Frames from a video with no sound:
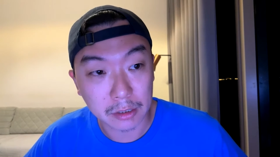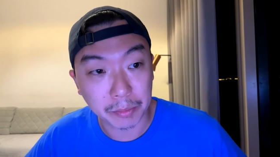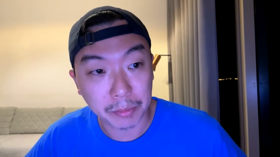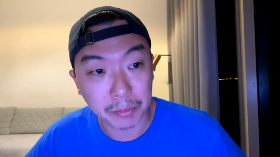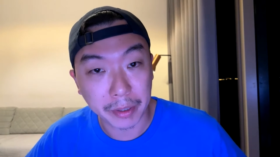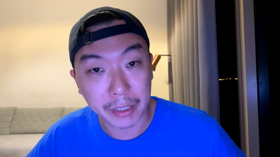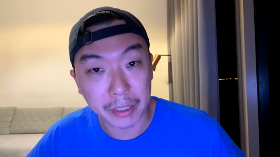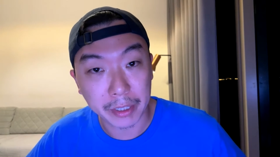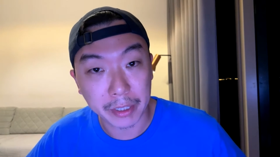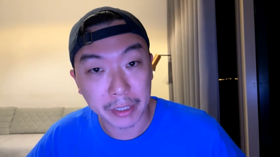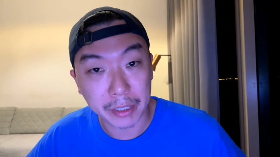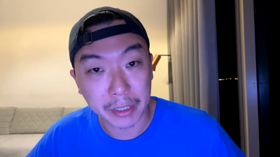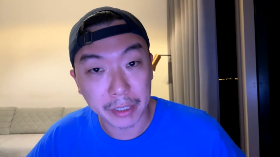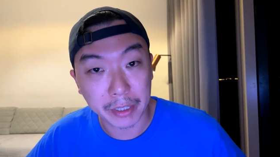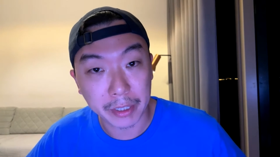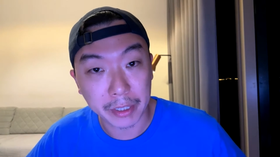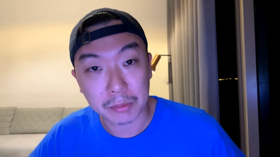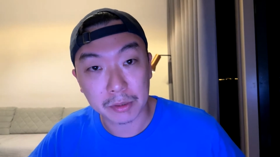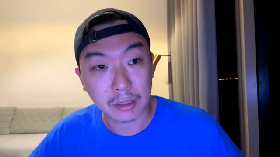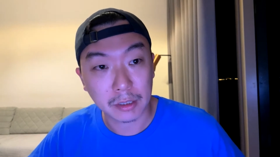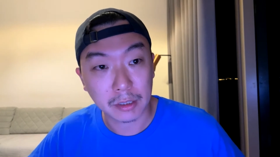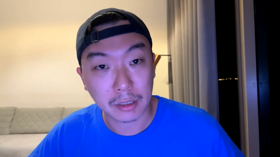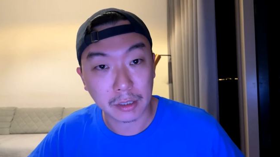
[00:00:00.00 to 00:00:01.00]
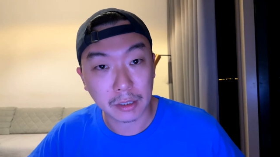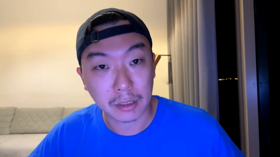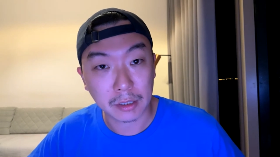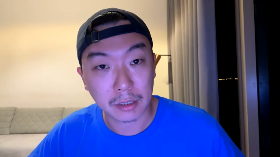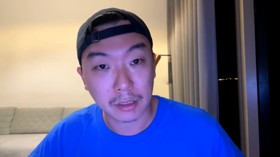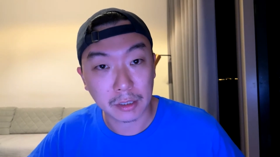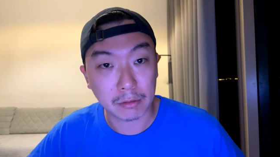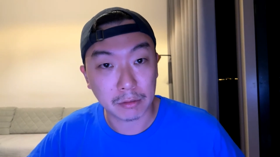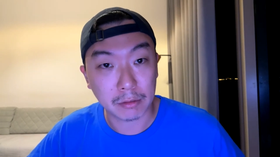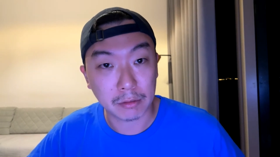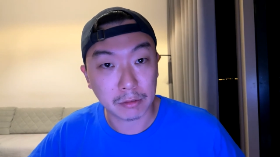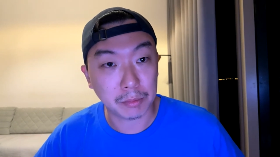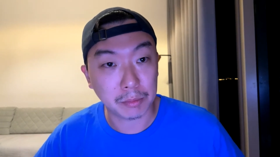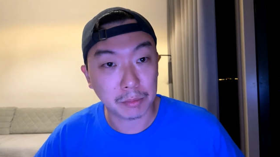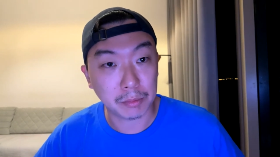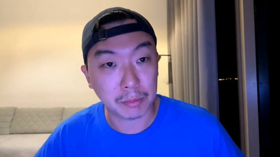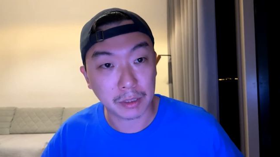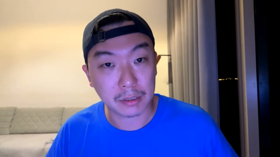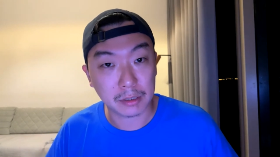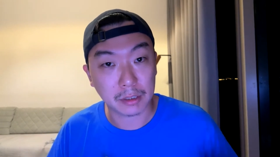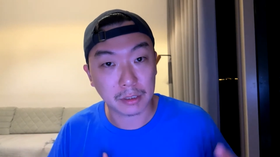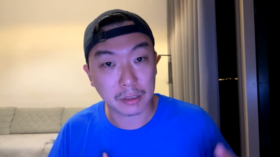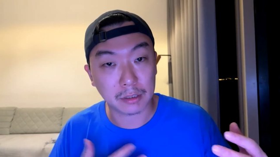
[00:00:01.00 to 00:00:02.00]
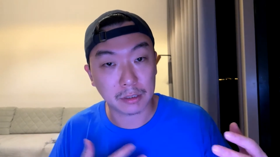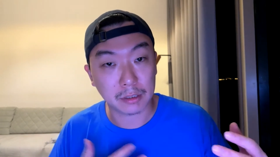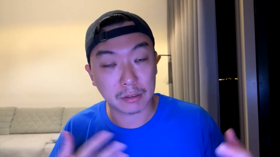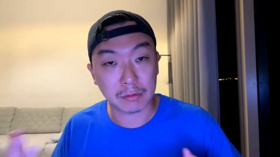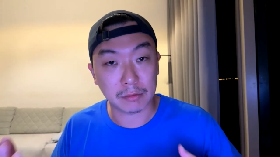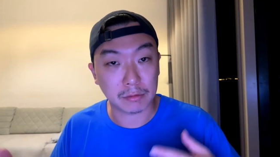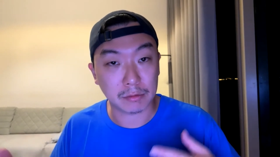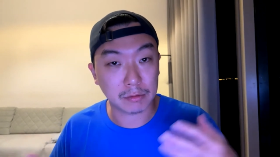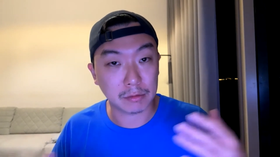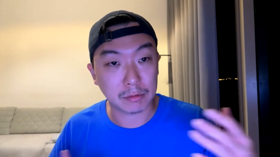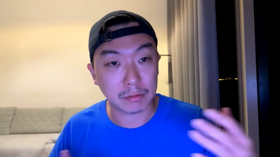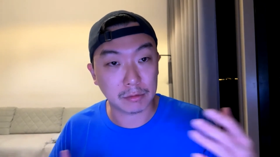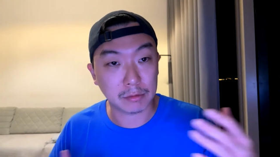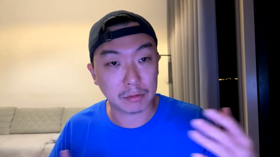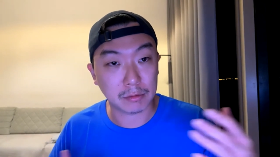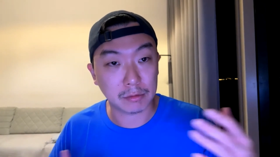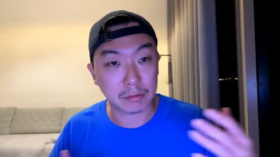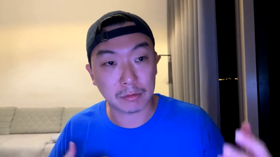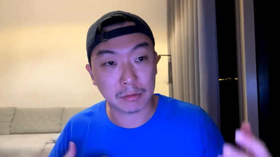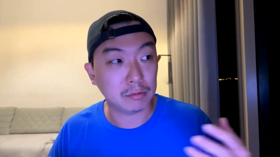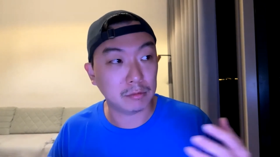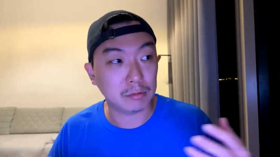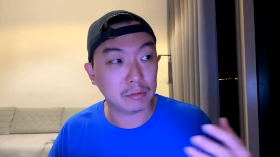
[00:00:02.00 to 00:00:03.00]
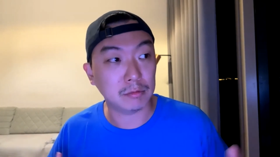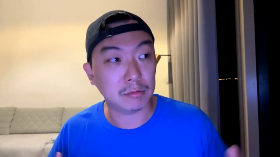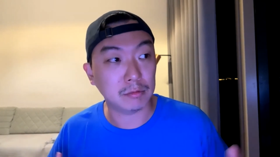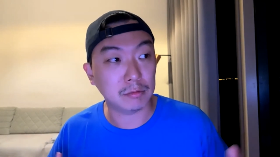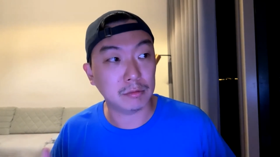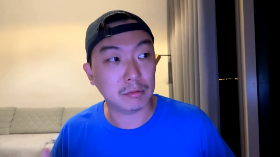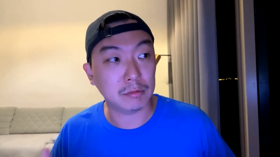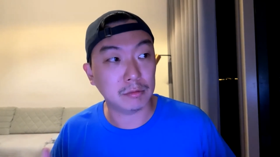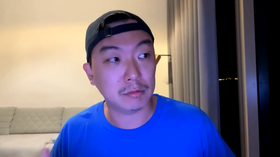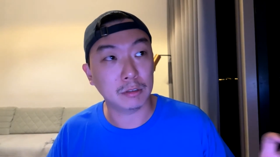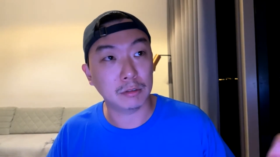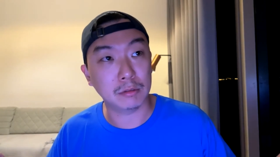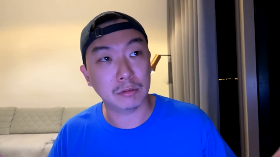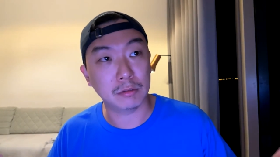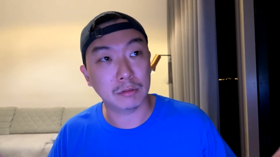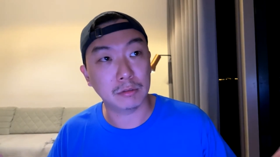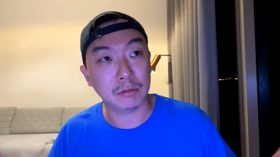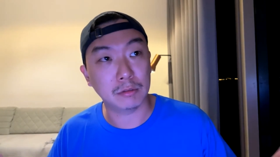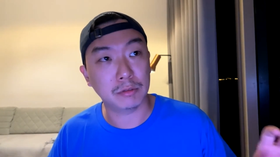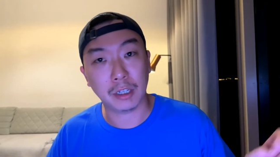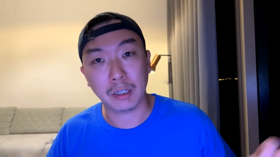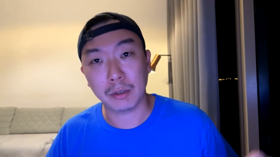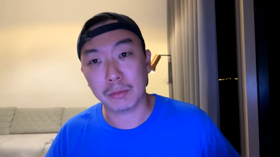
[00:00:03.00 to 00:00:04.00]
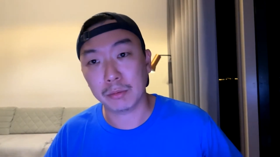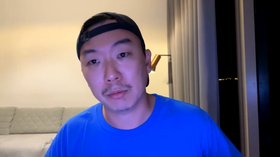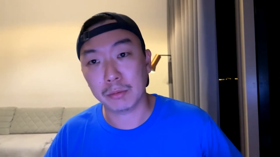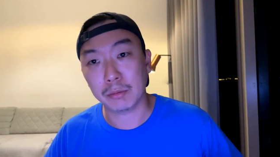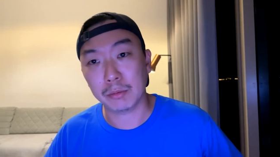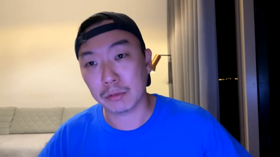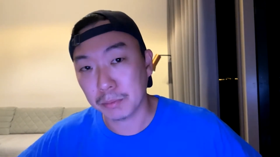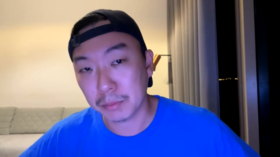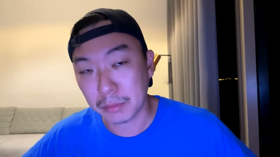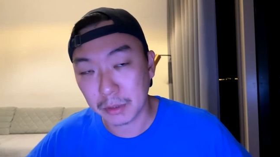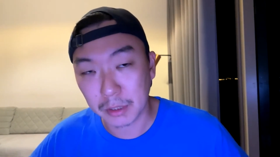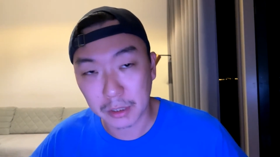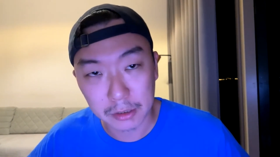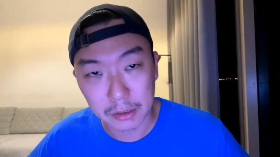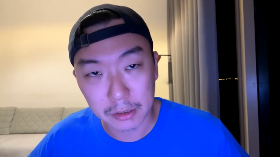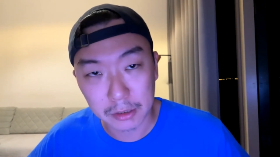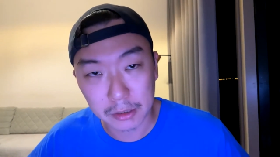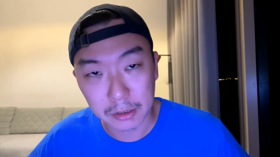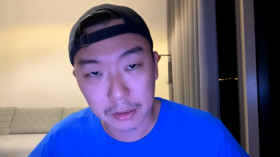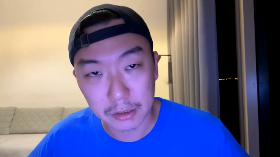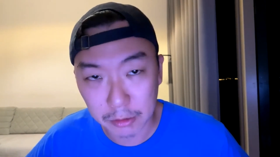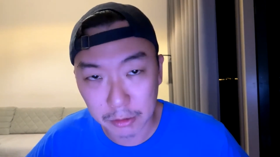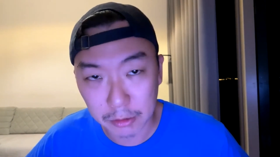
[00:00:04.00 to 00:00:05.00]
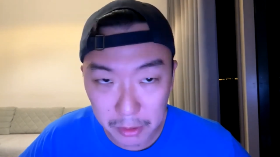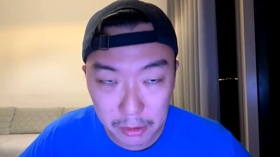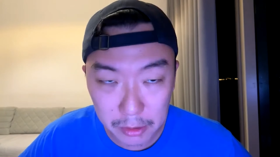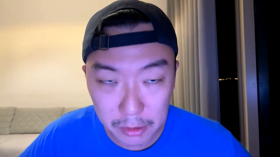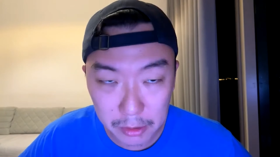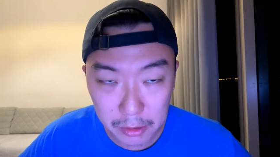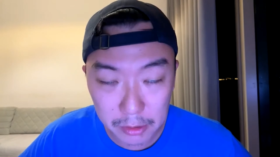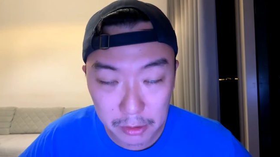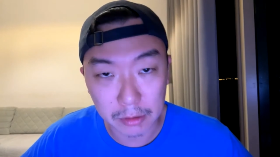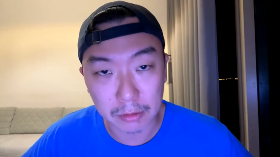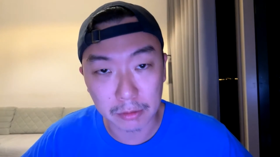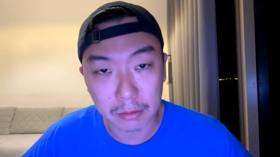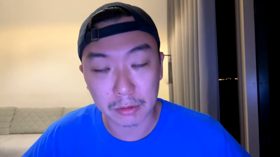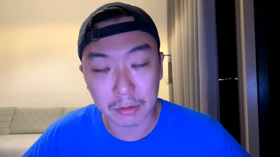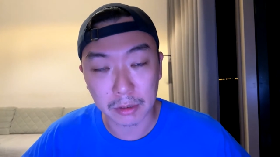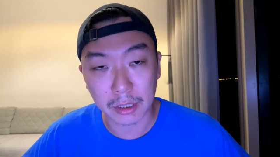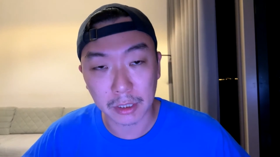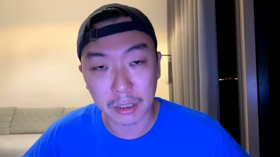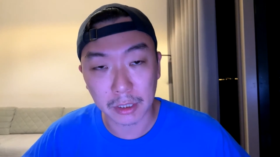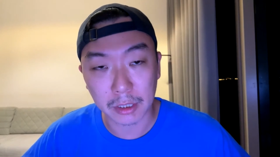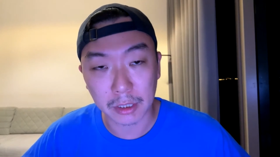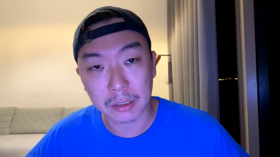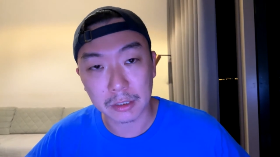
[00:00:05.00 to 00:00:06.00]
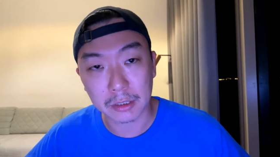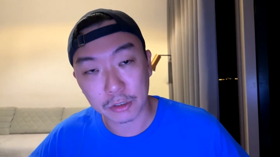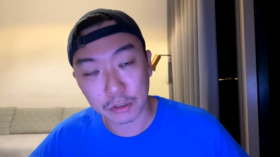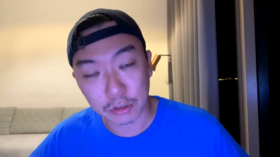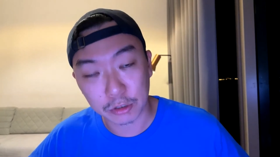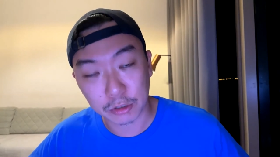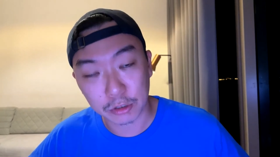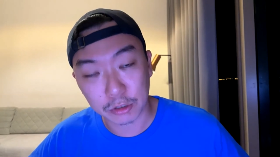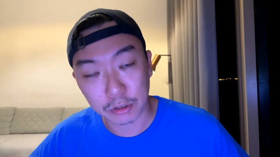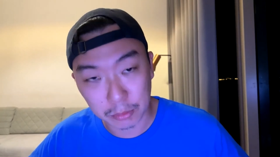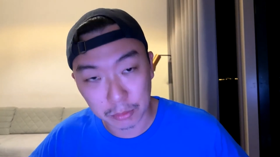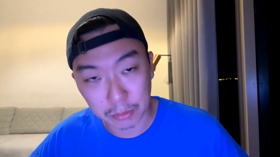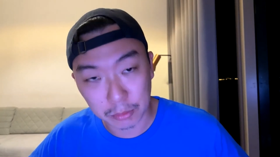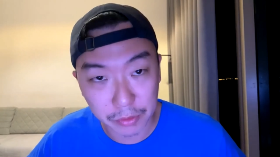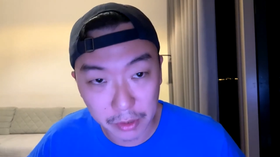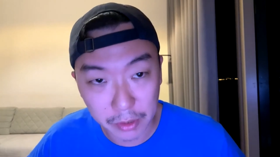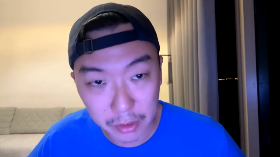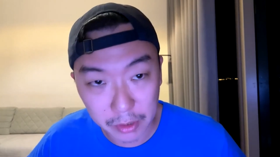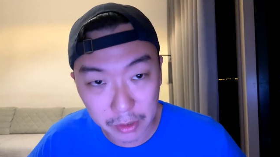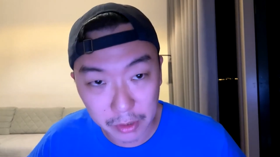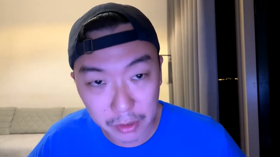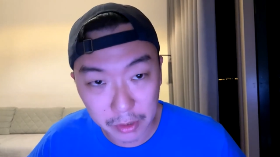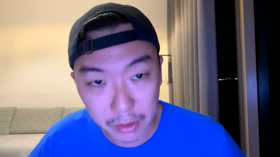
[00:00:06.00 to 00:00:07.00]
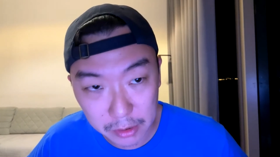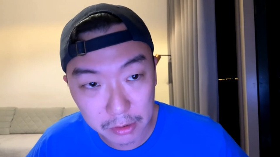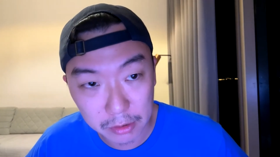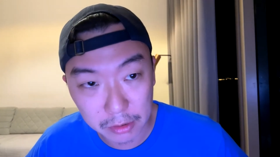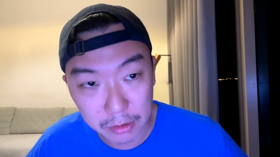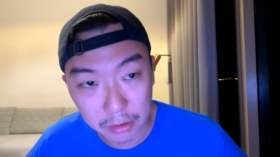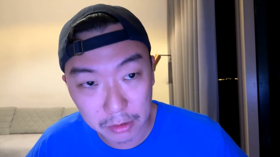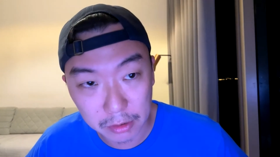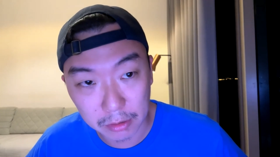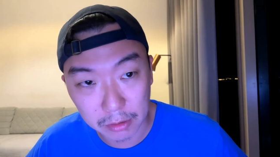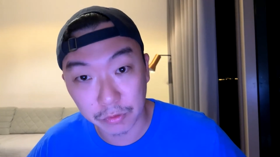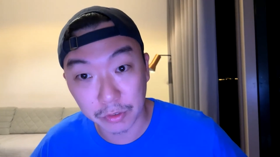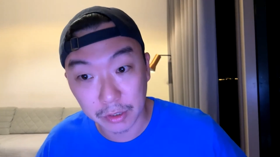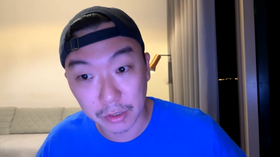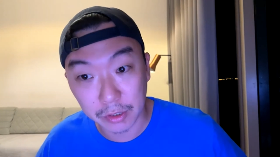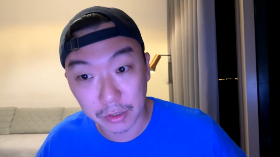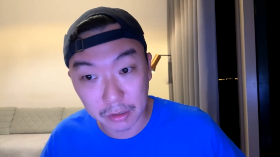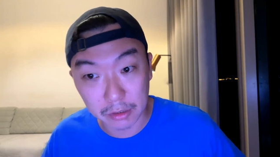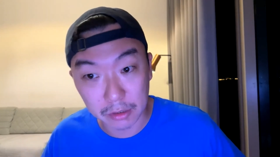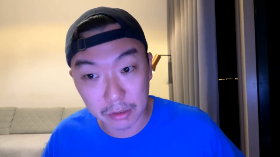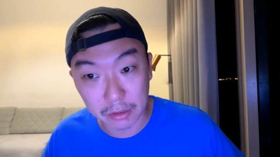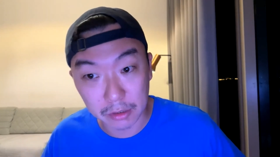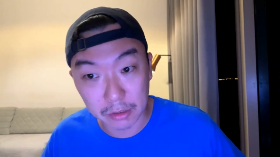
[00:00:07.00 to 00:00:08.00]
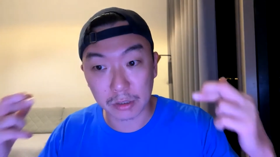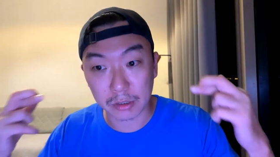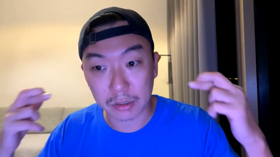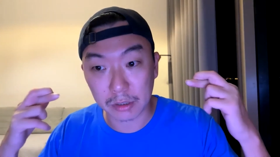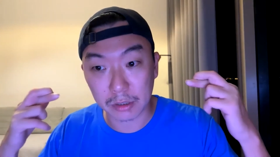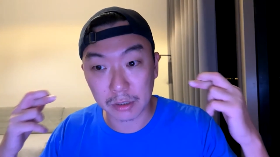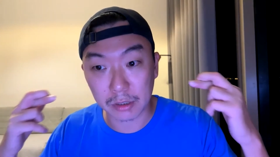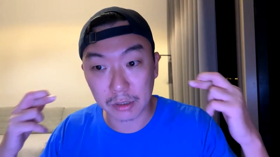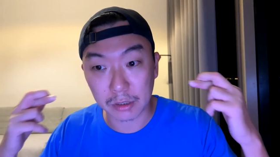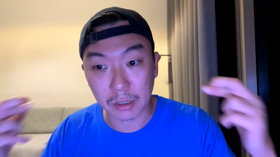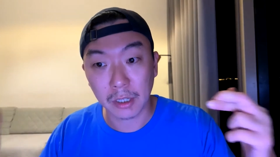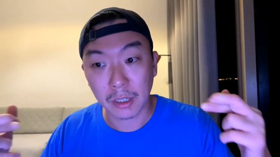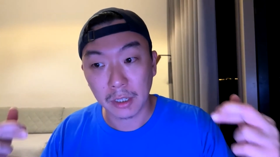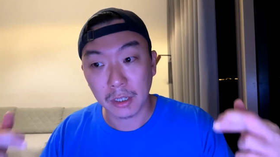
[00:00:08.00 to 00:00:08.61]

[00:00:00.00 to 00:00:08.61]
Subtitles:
management said that they're replacing new fiber optics or something, so the internet should be faster. So fingers crossed.